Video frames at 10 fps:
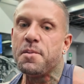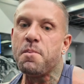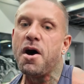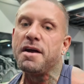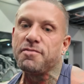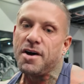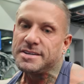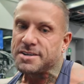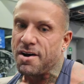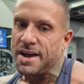My
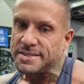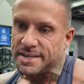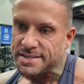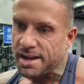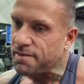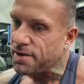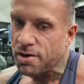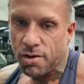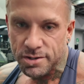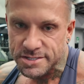advice, guys, is that if you're
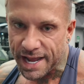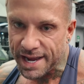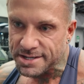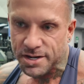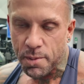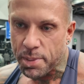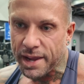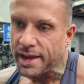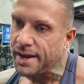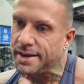not on stage
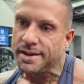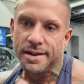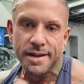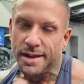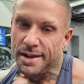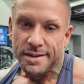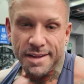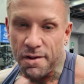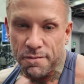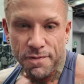competing,
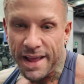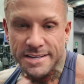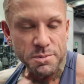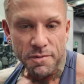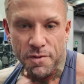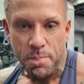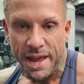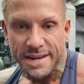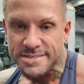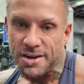don't flex with the
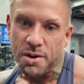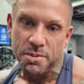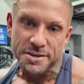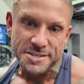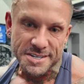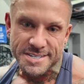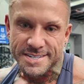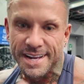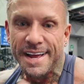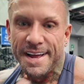peds. I would
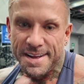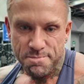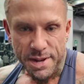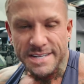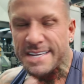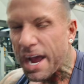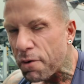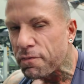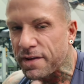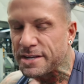just be as
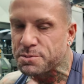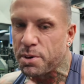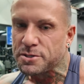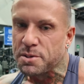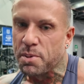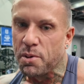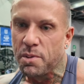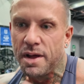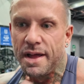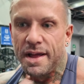healthy as
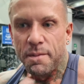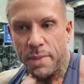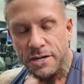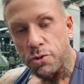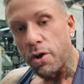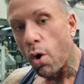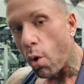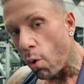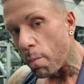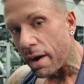possible. Make sure your
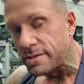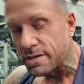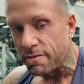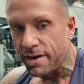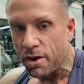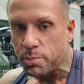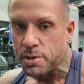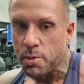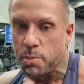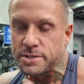hormones are in an
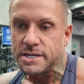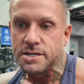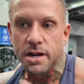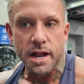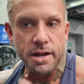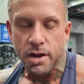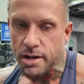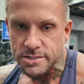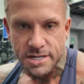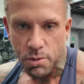optimal position and you
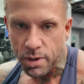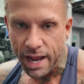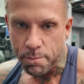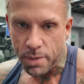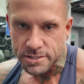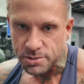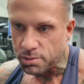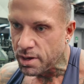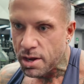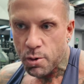can still gain
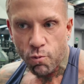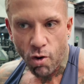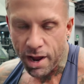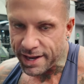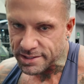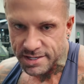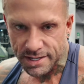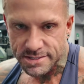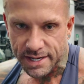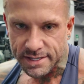muscle right into
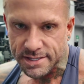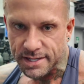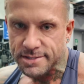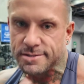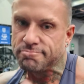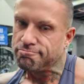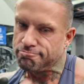your 60s.